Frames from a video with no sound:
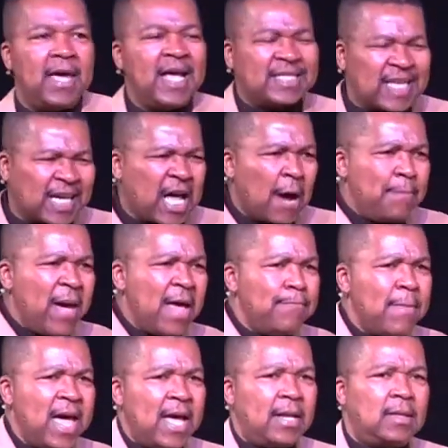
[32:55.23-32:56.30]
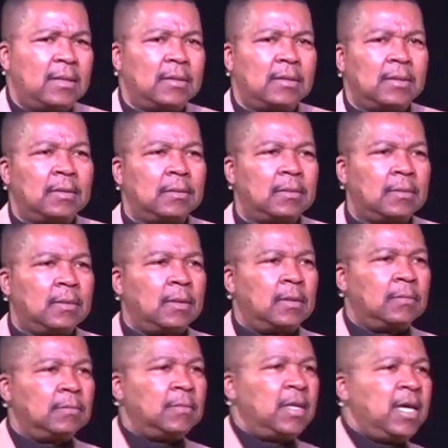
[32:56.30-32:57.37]
It's a commitment.
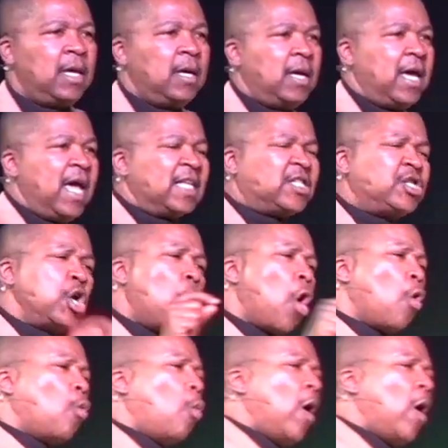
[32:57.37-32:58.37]
It's your